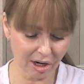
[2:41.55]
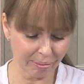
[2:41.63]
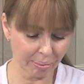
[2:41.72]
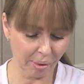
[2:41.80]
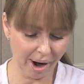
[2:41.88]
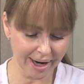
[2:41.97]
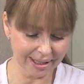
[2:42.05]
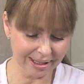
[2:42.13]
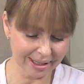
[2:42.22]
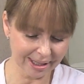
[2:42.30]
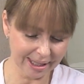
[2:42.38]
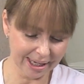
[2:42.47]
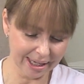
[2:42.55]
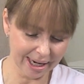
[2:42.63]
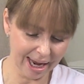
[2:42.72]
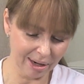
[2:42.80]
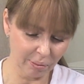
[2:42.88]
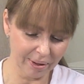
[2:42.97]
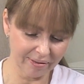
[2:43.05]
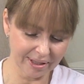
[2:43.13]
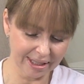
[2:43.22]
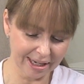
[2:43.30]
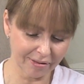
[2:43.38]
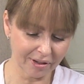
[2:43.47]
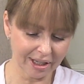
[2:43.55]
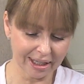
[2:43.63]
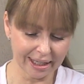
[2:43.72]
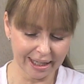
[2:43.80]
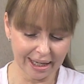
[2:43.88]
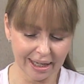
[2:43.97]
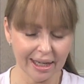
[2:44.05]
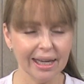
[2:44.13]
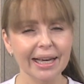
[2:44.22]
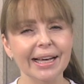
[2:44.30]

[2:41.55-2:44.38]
a brighter skin, and we've definitely